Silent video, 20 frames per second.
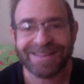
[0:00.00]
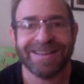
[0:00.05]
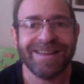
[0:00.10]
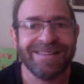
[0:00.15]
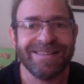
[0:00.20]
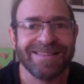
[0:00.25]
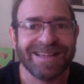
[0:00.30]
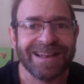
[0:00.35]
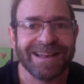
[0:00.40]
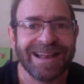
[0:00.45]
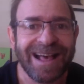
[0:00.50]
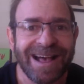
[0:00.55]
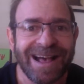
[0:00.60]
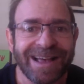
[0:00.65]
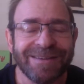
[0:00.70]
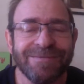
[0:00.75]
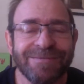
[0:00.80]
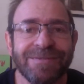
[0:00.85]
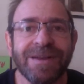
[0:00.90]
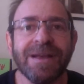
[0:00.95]
is
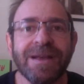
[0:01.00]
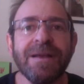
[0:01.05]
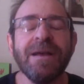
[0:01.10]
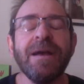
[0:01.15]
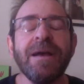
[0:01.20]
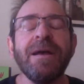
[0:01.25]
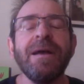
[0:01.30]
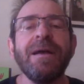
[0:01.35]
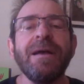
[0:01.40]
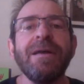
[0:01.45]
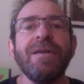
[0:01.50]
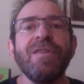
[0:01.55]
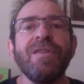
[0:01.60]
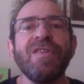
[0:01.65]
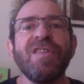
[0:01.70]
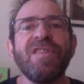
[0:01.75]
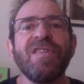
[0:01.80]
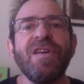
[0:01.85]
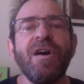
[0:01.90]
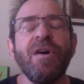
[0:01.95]
alive.
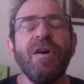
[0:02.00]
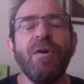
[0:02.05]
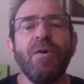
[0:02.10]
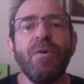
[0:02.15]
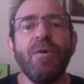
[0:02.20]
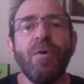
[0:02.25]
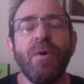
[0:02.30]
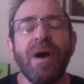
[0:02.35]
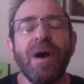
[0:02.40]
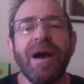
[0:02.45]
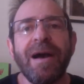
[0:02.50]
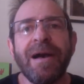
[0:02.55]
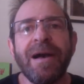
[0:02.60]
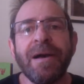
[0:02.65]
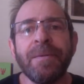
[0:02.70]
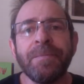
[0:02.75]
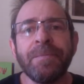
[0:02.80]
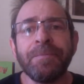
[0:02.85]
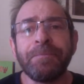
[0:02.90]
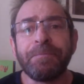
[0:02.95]
So
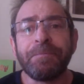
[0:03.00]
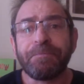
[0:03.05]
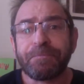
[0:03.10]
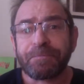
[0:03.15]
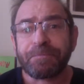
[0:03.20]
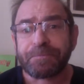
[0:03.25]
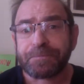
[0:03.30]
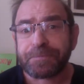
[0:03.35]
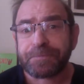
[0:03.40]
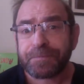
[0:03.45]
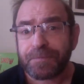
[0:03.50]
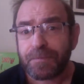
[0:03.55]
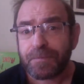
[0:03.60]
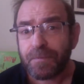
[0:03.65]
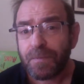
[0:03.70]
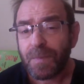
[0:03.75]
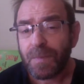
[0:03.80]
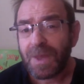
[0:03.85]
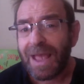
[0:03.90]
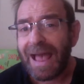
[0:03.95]

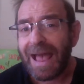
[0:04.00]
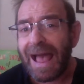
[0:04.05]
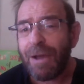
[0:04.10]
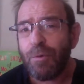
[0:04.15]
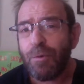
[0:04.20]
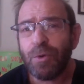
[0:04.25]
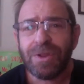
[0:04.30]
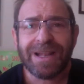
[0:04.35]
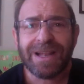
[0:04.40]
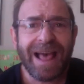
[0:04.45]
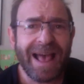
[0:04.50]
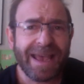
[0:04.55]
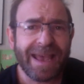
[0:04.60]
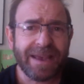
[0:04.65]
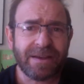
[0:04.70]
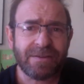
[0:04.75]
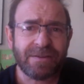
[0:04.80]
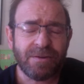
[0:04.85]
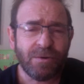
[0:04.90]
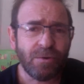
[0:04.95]
I would
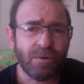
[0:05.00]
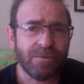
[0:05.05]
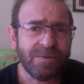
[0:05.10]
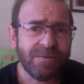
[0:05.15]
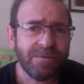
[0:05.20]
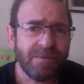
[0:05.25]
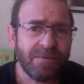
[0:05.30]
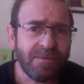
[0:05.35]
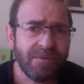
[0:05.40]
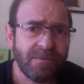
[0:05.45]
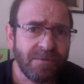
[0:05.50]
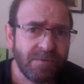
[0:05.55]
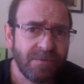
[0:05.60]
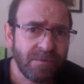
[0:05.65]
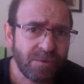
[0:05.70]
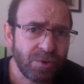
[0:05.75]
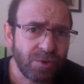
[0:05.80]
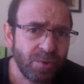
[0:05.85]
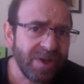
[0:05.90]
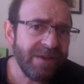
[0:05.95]
like
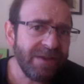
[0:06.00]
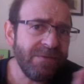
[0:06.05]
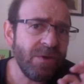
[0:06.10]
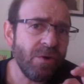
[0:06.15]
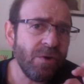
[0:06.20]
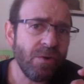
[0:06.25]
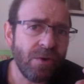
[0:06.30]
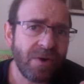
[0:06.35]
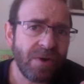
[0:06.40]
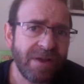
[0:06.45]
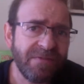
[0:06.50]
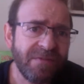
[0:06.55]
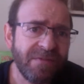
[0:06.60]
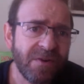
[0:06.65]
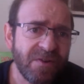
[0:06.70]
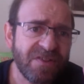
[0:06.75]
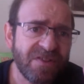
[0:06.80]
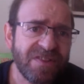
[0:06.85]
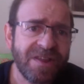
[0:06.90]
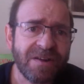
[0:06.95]
to give you a
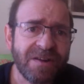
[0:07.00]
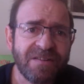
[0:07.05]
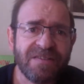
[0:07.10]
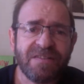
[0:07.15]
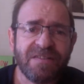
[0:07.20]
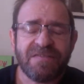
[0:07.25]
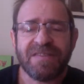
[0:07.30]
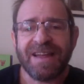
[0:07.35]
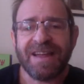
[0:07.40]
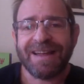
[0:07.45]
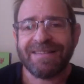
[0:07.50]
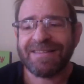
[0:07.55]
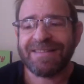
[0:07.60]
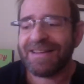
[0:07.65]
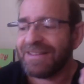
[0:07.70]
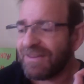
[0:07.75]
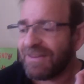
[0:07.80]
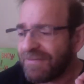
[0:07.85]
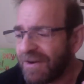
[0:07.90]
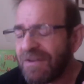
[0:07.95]
first exercise.
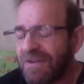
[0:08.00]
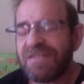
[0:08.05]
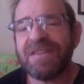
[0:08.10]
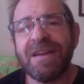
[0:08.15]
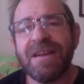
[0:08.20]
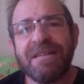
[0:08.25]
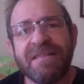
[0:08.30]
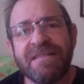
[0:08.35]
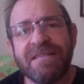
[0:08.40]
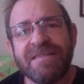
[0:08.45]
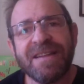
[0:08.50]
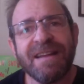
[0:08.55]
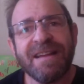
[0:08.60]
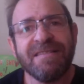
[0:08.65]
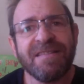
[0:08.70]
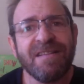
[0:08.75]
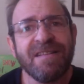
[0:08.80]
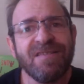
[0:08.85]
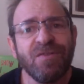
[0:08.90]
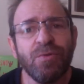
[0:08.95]
And the first exercise
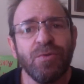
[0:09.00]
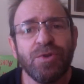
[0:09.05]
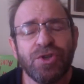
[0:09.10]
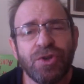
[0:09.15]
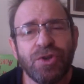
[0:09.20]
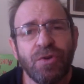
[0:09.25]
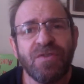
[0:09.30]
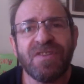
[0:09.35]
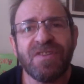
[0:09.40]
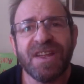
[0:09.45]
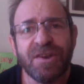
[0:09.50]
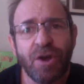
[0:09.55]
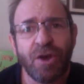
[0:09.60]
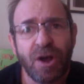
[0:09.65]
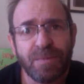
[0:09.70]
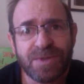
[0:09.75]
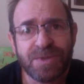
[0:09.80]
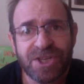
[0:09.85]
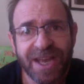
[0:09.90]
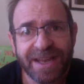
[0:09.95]
is to choose an
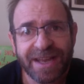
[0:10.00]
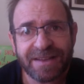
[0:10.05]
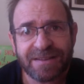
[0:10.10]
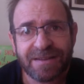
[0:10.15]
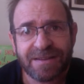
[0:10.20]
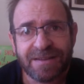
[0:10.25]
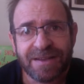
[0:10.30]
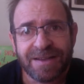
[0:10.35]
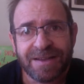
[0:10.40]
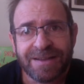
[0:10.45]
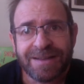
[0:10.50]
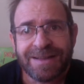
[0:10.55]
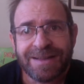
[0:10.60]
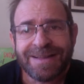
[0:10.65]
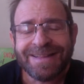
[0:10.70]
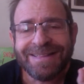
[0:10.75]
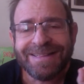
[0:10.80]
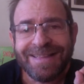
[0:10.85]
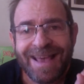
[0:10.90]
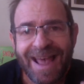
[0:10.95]
object
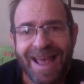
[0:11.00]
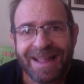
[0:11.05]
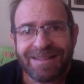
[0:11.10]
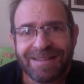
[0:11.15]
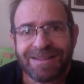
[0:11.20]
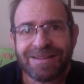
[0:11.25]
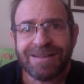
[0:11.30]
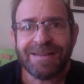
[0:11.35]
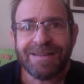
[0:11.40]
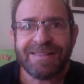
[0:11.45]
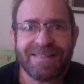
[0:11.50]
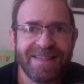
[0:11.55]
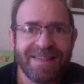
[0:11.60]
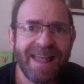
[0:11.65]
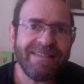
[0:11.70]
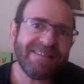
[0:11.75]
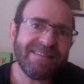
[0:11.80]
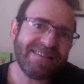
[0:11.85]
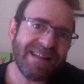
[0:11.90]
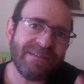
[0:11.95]
that
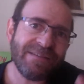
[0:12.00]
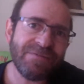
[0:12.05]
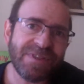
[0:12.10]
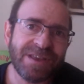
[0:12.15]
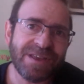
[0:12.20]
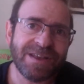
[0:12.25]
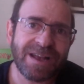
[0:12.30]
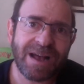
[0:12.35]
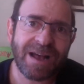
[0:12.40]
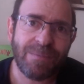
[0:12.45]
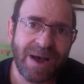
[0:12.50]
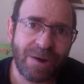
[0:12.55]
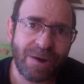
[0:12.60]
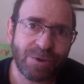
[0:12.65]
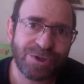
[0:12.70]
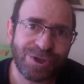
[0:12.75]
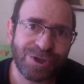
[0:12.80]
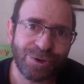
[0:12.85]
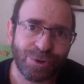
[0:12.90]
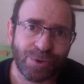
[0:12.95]
says something
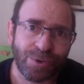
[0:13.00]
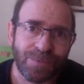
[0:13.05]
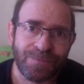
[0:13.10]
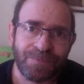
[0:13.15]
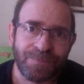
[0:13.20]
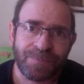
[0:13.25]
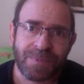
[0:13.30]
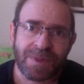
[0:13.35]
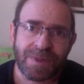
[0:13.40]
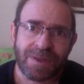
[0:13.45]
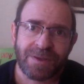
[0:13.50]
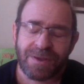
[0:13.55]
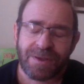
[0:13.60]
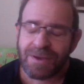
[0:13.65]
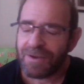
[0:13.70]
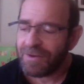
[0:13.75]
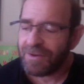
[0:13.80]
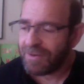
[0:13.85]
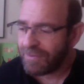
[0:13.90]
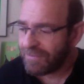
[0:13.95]
about you.
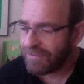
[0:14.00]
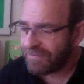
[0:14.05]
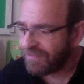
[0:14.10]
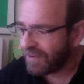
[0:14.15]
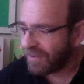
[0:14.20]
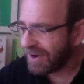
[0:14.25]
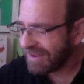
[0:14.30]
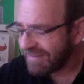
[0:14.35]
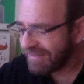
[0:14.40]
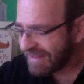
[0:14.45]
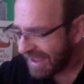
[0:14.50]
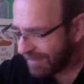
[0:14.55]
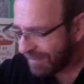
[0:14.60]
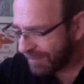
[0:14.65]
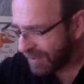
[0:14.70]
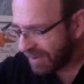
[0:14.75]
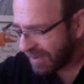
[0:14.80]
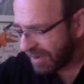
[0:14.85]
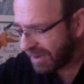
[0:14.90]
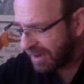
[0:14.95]
For
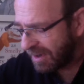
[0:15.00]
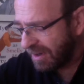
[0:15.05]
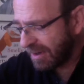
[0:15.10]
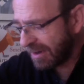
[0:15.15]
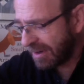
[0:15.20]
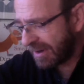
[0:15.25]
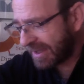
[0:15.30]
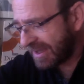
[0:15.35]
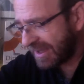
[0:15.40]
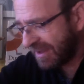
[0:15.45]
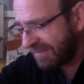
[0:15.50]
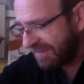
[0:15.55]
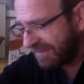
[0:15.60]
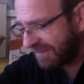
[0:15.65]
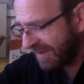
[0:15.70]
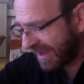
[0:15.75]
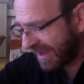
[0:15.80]
example, if,